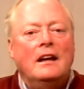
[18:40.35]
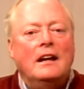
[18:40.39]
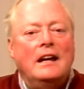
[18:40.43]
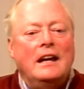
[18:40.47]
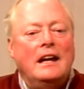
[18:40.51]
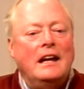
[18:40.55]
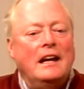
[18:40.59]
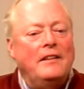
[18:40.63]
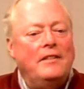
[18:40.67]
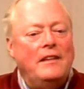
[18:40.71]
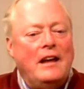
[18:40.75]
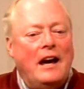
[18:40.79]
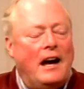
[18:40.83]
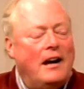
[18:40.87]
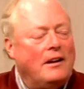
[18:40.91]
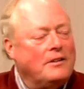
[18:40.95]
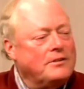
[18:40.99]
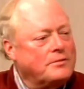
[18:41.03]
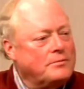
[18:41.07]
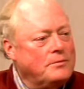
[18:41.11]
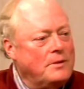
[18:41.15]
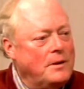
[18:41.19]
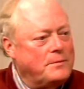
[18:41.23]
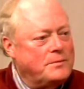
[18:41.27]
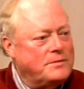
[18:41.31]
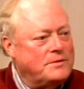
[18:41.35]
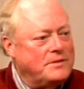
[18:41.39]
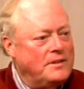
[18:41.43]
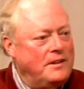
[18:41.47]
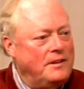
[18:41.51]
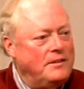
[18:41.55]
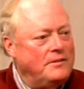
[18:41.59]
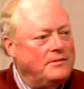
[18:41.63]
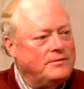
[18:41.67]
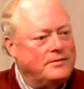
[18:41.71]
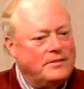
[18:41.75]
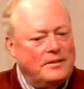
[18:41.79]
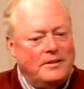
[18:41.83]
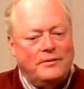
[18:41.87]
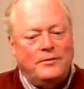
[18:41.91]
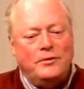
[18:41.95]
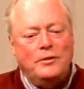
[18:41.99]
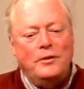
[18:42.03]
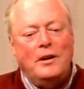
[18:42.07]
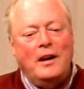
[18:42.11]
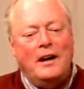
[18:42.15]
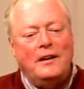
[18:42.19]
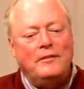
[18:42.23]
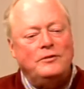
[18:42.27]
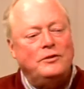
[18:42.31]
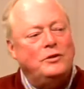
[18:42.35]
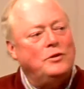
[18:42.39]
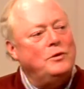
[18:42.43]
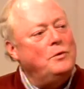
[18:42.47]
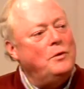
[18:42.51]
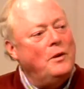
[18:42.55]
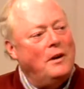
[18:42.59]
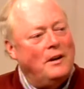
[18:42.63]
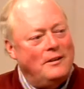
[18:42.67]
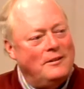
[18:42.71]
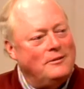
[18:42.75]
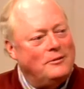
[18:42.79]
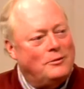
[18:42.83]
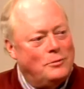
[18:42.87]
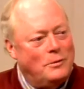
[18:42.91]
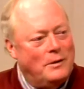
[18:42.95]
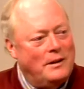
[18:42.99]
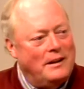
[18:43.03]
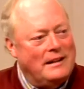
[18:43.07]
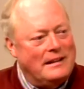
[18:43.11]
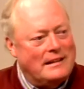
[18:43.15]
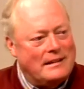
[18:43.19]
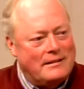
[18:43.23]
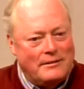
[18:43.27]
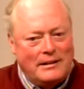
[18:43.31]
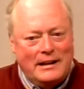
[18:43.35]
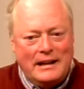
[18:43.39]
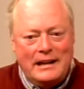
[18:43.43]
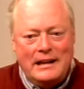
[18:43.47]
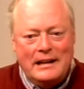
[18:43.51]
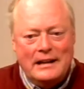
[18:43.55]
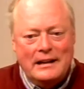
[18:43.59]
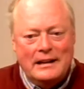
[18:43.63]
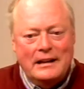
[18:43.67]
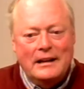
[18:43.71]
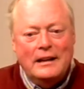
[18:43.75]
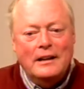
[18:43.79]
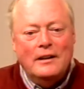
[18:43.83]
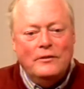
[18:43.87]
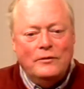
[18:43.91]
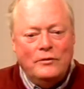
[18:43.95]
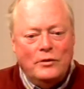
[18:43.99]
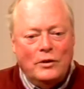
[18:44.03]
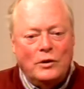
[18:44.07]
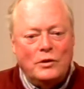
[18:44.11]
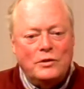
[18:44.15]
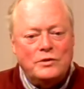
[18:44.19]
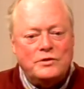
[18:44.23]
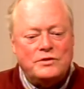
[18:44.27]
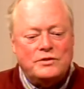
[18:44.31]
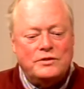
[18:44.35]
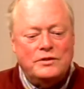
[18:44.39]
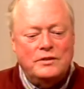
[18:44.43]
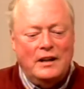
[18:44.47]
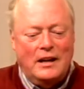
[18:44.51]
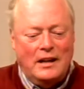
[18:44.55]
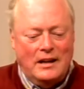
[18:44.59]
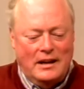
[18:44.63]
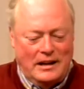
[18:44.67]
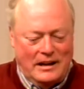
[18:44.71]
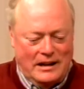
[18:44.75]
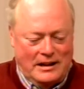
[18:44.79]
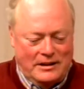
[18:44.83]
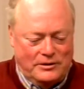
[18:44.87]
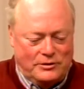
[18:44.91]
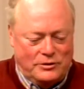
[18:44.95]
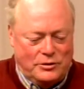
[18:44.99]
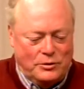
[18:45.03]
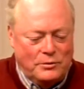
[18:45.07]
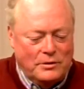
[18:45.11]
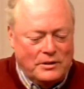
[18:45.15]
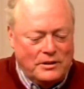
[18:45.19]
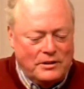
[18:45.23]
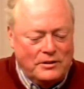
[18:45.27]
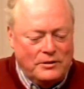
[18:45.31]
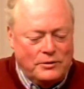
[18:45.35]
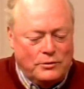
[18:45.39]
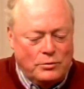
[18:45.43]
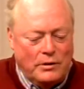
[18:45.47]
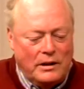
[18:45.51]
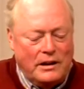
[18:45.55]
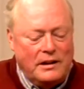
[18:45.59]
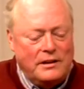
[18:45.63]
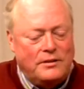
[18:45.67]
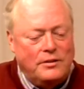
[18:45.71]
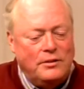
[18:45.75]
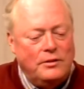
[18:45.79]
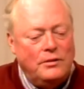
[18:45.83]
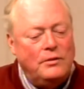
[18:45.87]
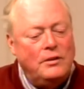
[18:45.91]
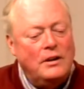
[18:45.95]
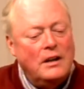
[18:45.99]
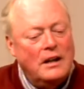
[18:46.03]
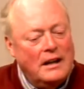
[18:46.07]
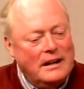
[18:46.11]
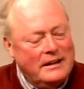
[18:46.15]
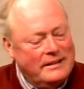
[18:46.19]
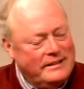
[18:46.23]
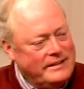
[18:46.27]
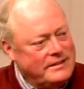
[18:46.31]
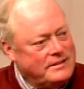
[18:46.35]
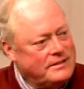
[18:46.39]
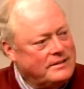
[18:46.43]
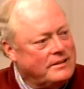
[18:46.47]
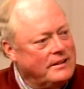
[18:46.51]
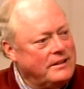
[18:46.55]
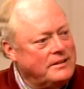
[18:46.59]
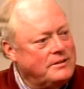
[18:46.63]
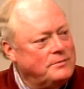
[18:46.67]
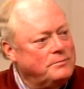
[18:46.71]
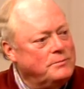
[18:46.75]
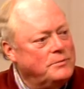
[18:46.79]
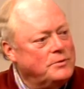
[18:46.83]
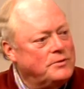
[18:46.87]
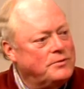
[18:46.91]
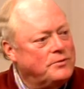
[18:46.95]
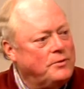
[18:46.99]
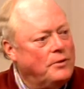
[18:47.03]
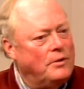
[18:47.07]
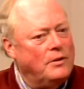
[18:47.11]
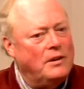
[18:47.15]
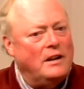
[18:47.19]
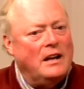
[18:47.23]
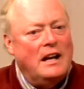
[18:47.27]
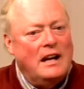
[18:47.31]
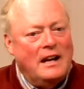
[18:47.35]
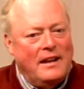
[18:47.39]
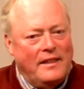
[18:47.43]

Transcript: in the house of representatives if you have 223 votes and 222 legislation moves forward.